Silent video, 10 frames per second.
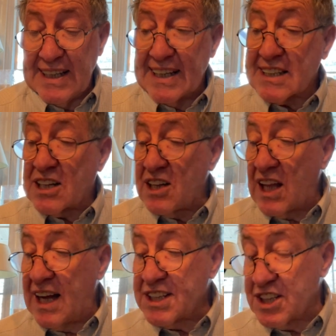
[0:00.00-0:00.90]
In
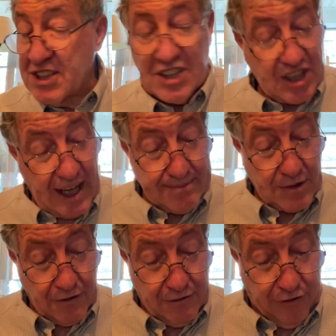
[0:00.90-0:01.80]
Colossians
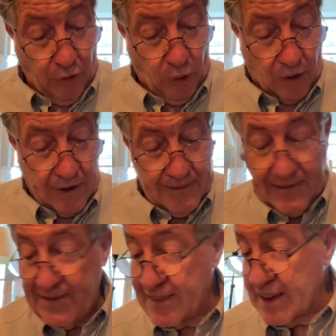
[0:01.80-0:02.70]
chapter 4
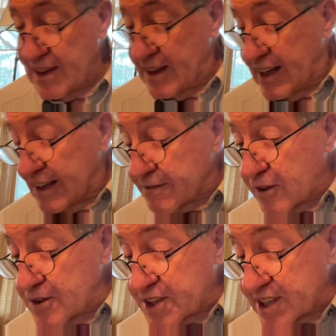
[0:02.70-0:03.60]
and
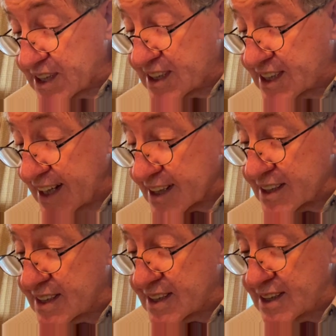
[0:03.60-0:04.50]
verse
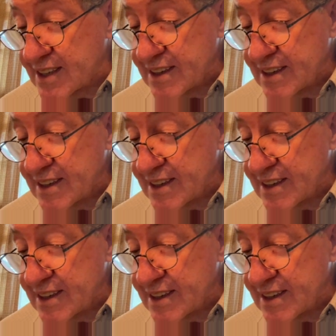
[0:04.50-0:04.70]
6,